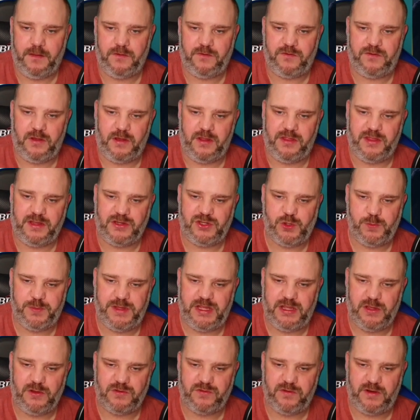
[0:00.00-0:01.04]
So I think she'll be
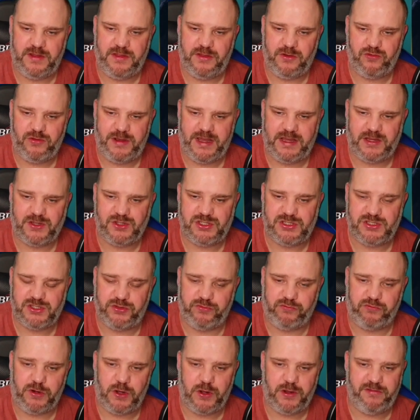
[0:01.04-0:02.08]
useful in the dragon. She's
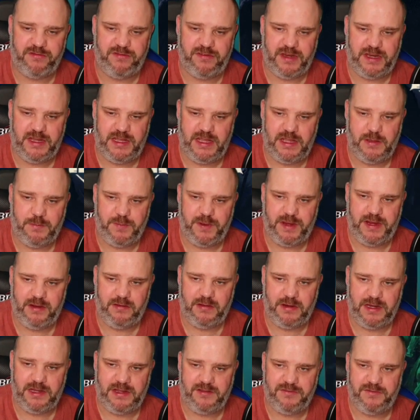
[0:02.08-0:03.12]
the wrong affinity
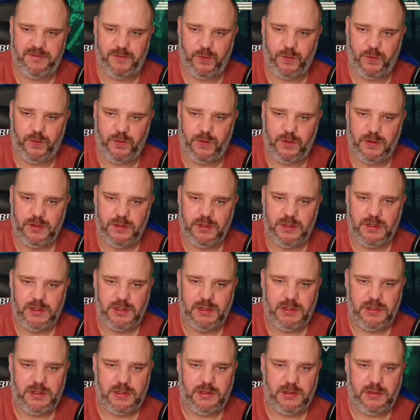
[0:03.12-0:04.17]
apparently for
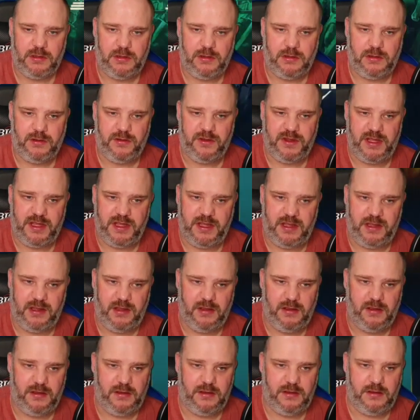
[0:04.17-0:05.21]
the
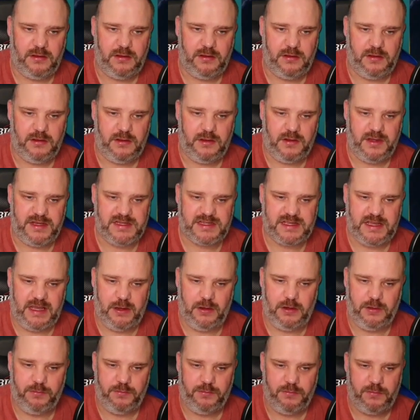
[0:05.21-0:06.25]
ice
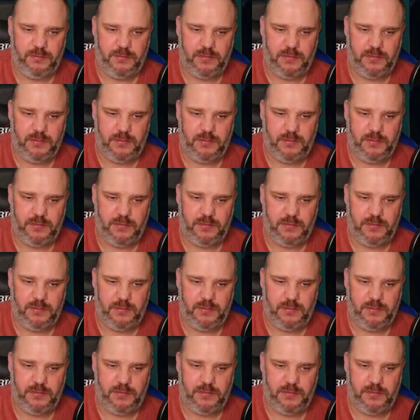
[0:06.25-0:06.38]
golem,